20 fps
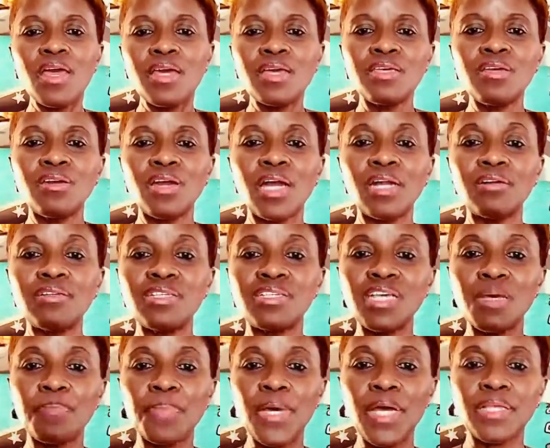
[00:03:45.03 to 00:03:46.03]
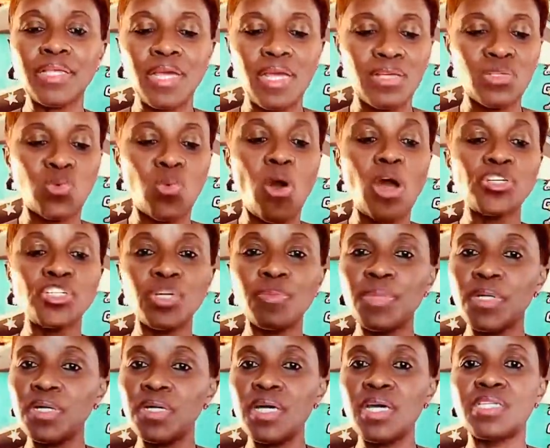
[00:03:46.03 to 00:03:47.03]
you can unzip it. It's
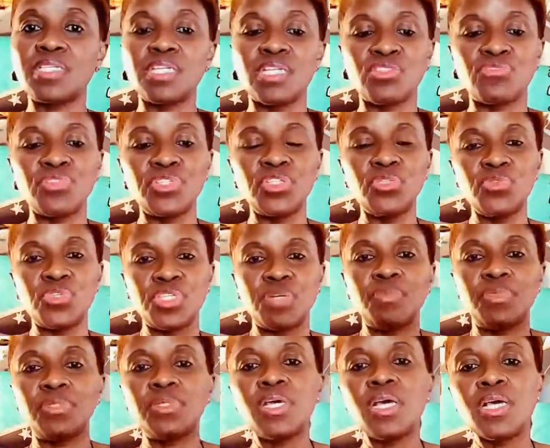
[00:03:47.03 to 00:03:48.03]
washable. It is reusable.